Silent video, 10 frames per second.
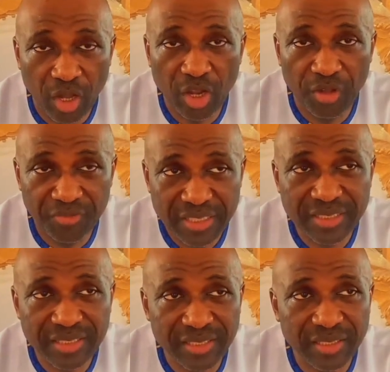All of
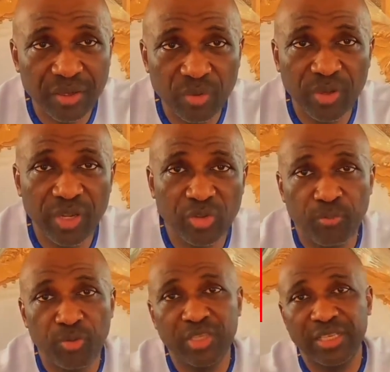this, we need
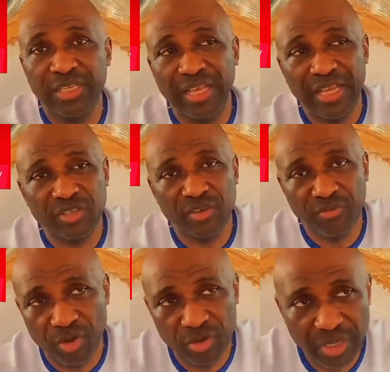to put into the hands
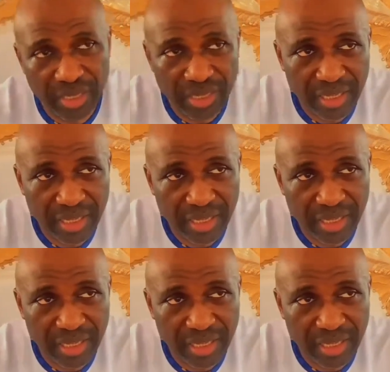of God,